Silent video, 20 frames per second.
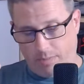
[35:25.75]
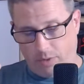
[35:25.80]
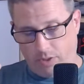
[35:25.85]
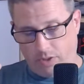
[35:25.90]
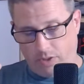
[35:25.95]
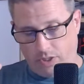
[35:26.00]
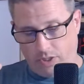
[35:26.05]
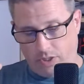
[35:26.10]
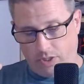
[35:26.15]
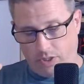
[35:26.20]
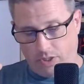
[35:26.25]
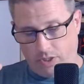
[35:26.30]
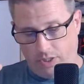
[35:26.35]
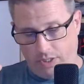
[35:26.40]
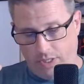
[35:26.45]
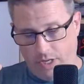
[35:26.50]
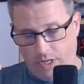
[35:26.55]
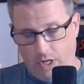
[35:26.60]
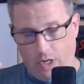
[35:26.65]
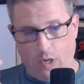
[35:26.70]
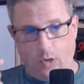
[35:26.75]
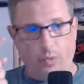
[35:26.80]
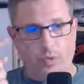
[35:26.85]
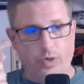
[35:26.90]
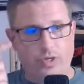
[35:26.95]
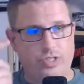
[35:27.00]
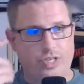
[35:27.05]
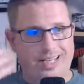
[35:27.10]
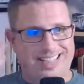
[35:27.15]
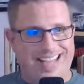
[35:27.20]
person, was
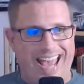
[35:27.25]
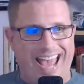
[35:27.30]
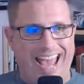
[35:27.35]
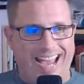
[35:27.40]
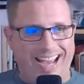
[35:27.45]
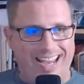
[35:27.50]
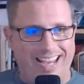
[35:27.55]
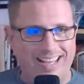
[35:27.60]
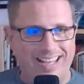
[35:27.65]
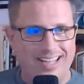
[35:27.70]
a tech.